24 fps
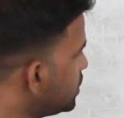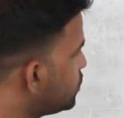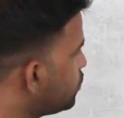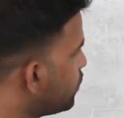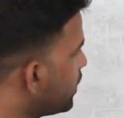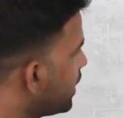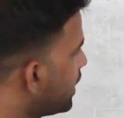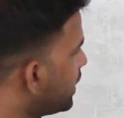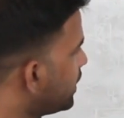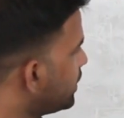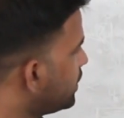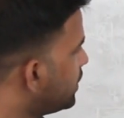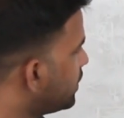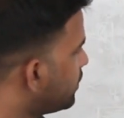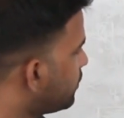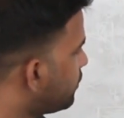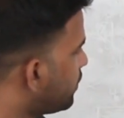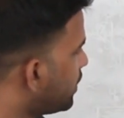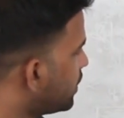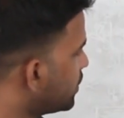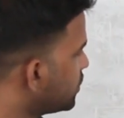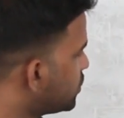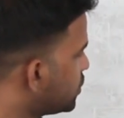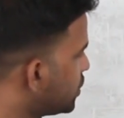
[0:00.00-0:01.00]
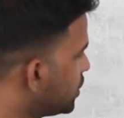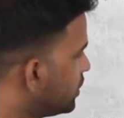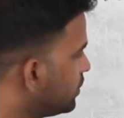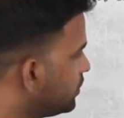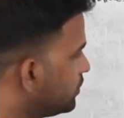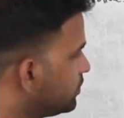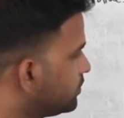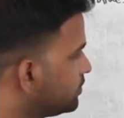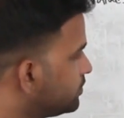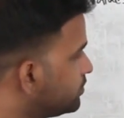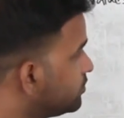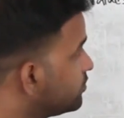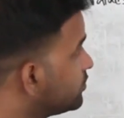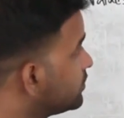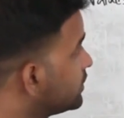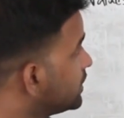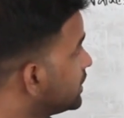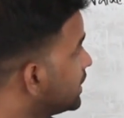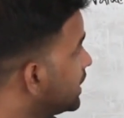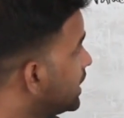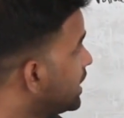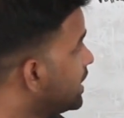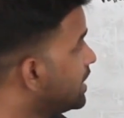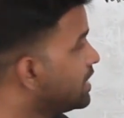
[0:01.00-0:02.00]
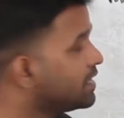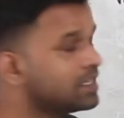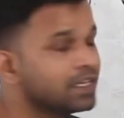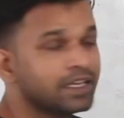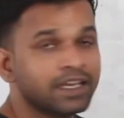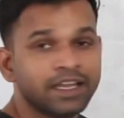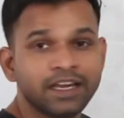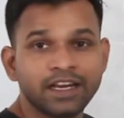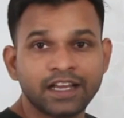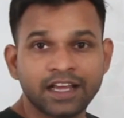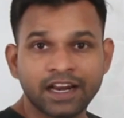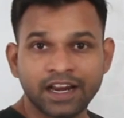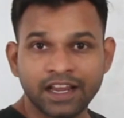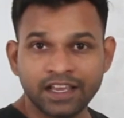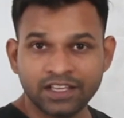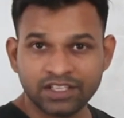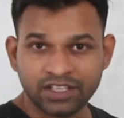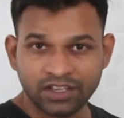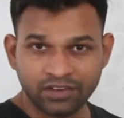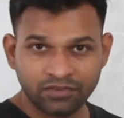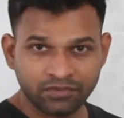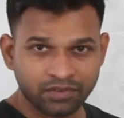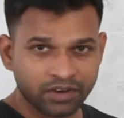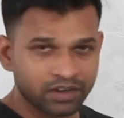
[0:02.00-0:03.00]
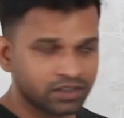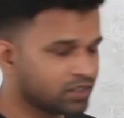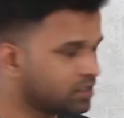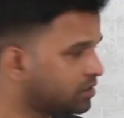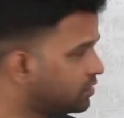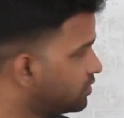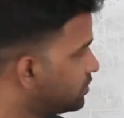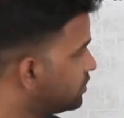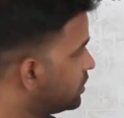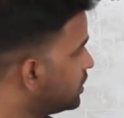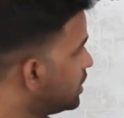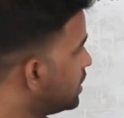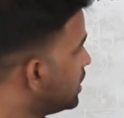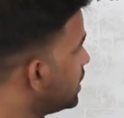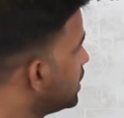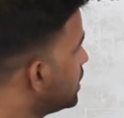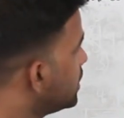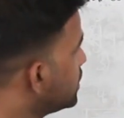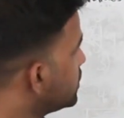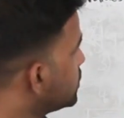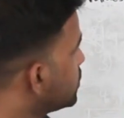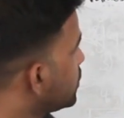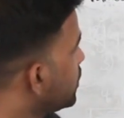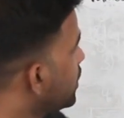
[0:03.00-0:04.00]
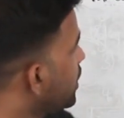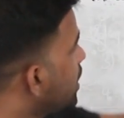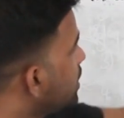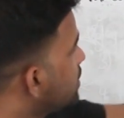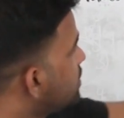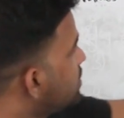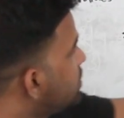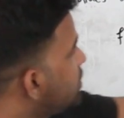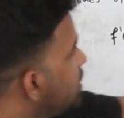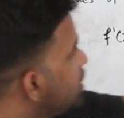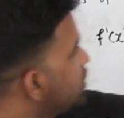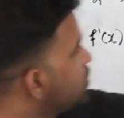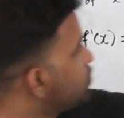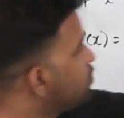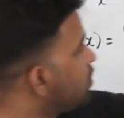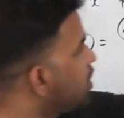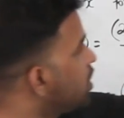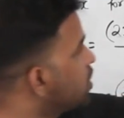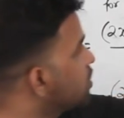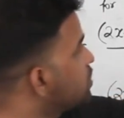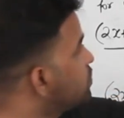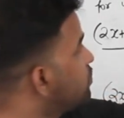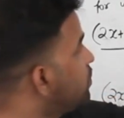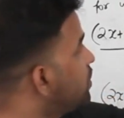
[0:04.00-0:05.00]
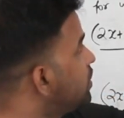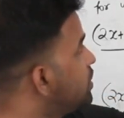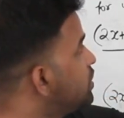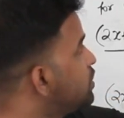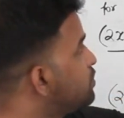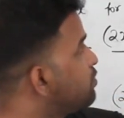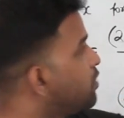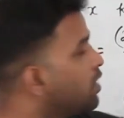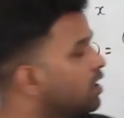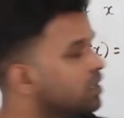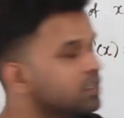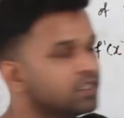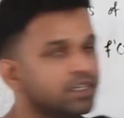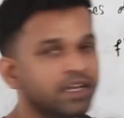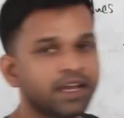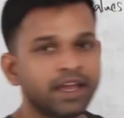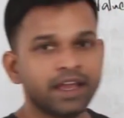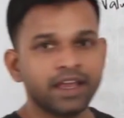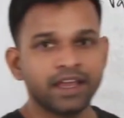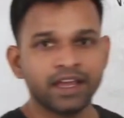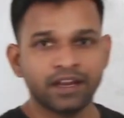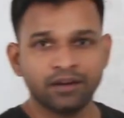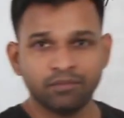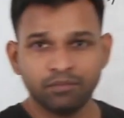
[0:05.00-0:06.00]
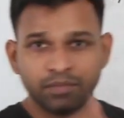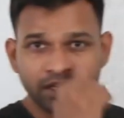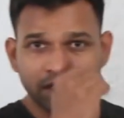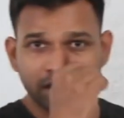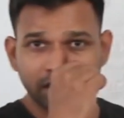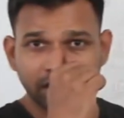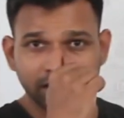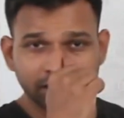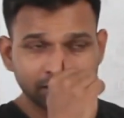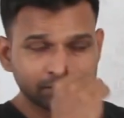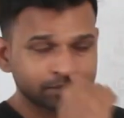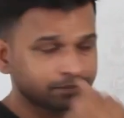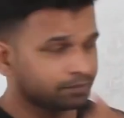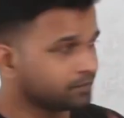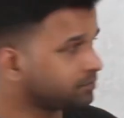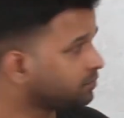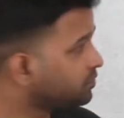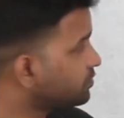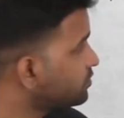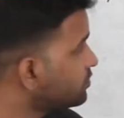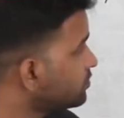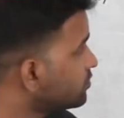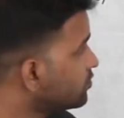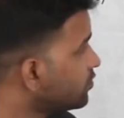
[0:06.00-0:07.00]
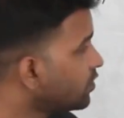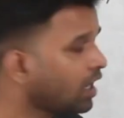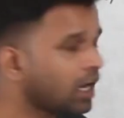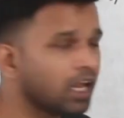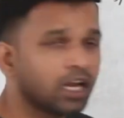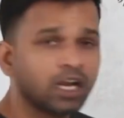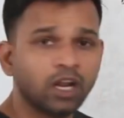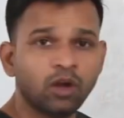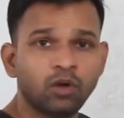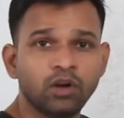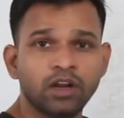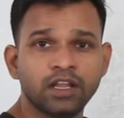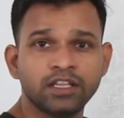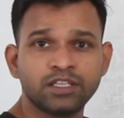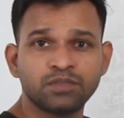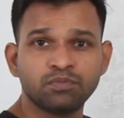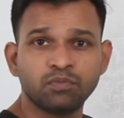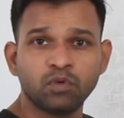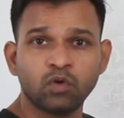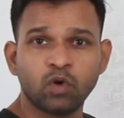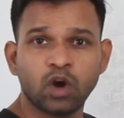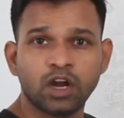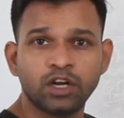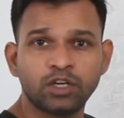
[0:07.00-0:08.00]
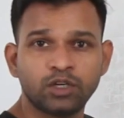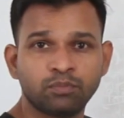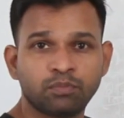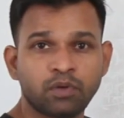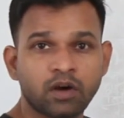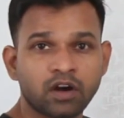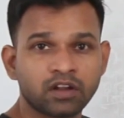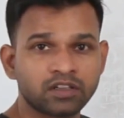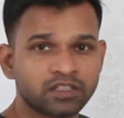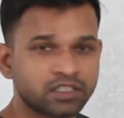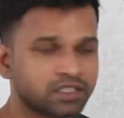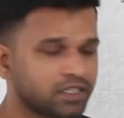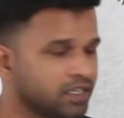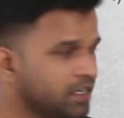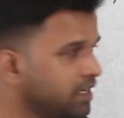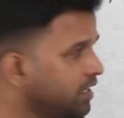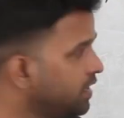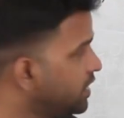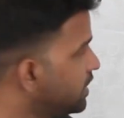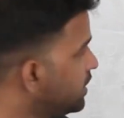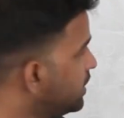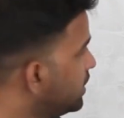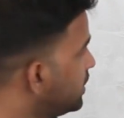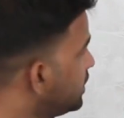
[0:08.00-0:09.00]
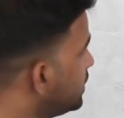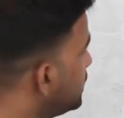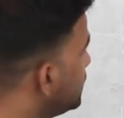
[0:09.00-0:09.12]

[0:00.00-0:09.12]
is where the function is an increasing function. So you got 6 marks for this part A and B. Now let's move on to part C.